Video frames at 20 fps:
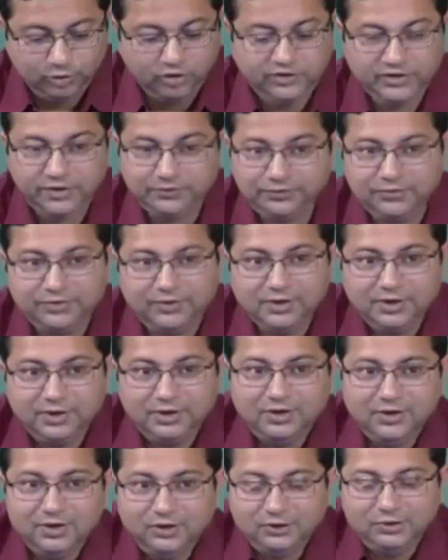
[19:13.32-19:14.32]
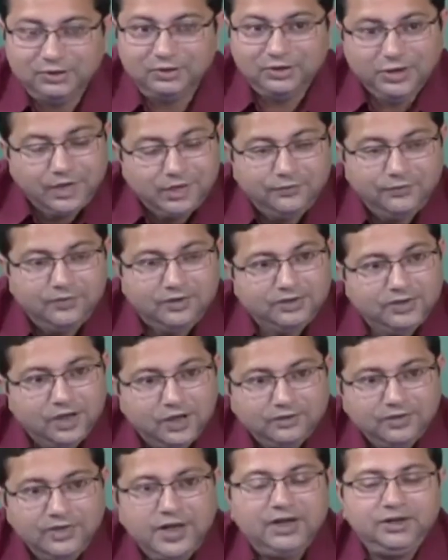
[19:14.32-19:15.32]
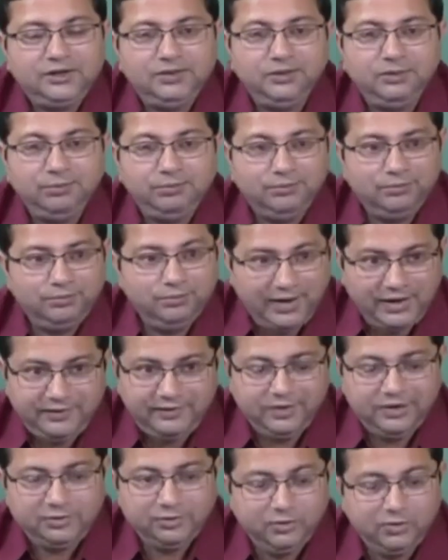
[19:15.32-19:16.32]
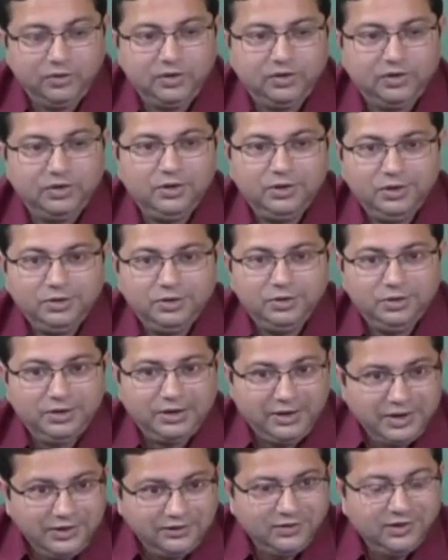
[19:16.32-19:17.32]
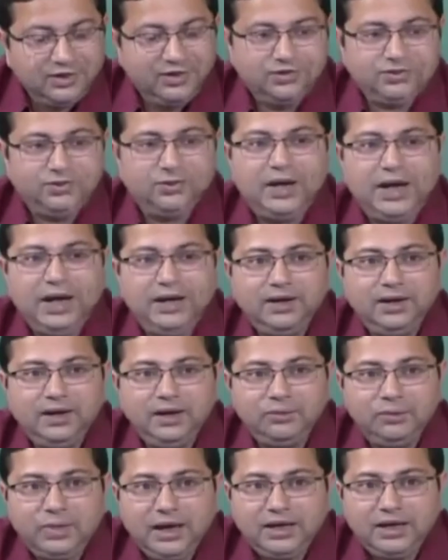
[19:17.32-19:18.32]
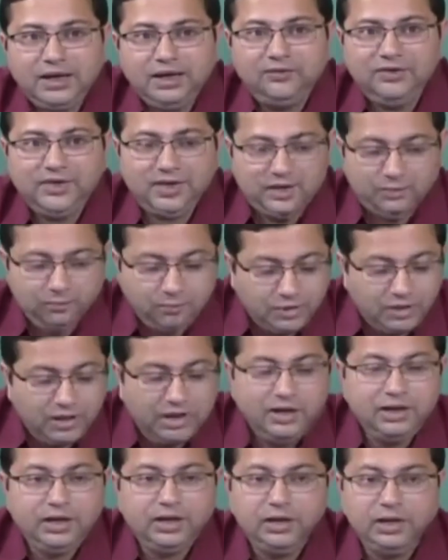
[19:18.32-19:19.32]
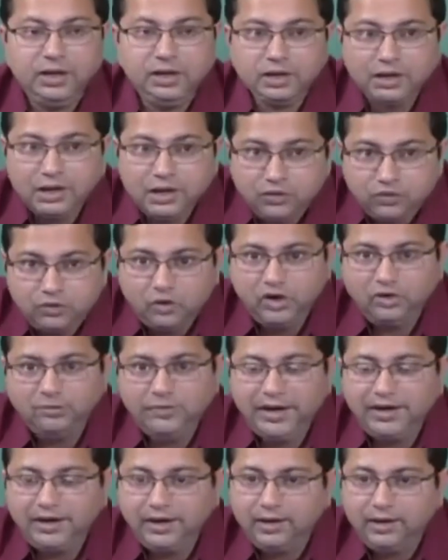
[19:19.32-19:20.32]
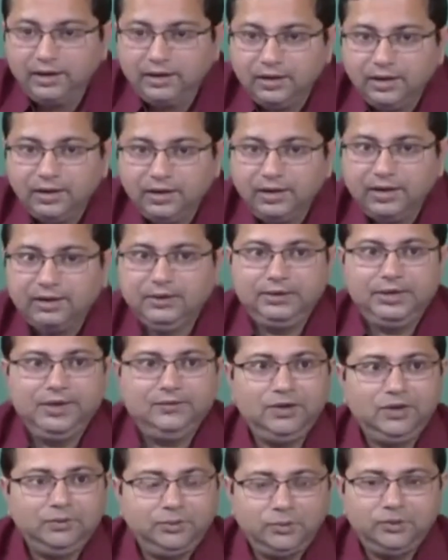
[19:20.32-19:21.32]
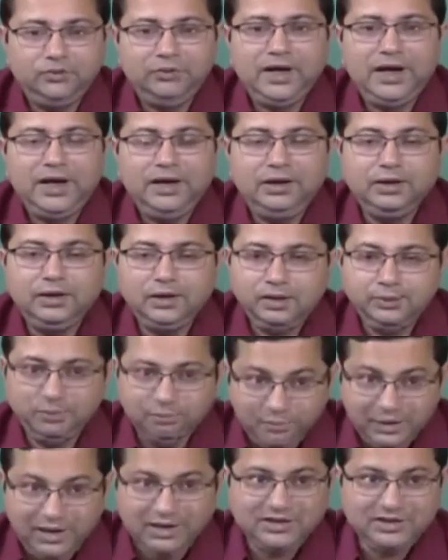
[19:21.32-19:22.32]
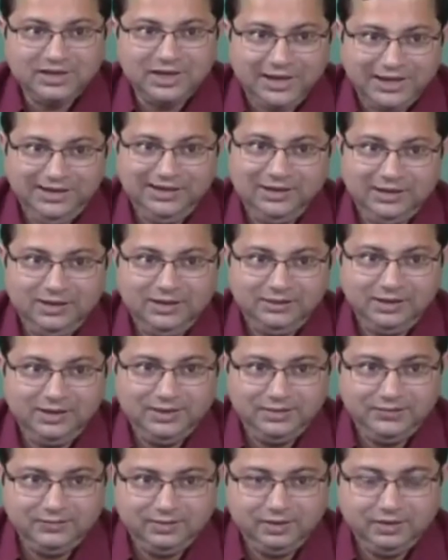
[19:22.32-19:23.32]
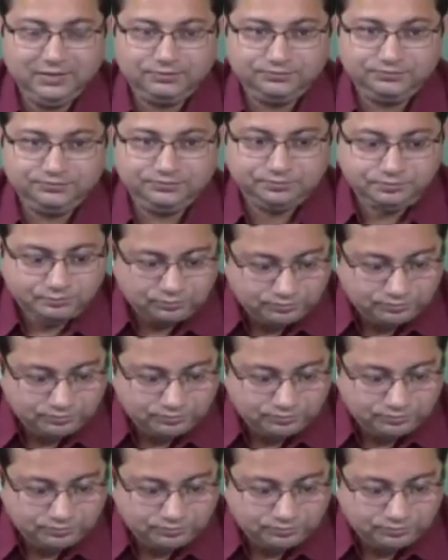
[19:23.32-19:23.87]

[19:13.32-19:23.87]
explosives. So, therefore, now that makes it more dangerous to handle, but if they are burned in a controlled manner, they will provide much higher energy density.